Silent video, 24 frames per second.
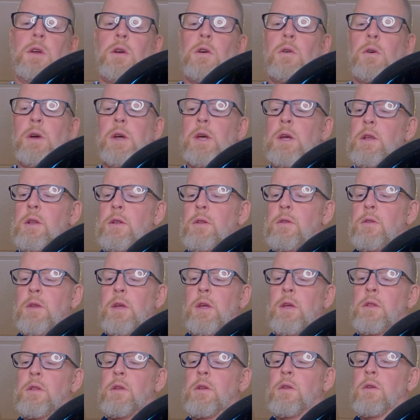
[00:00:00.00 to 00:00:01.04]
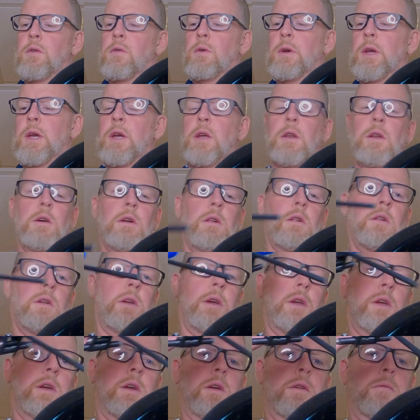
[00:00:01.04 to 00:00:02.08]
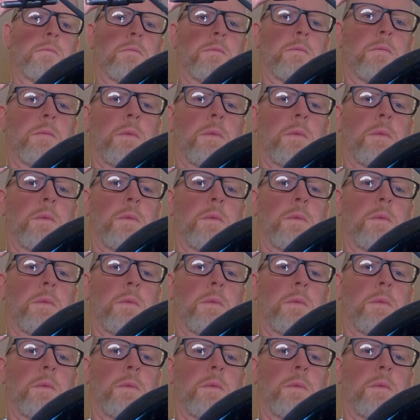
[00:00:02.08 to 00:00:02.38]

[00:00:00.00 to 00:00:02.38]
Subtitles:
to go ahead and take the new handle and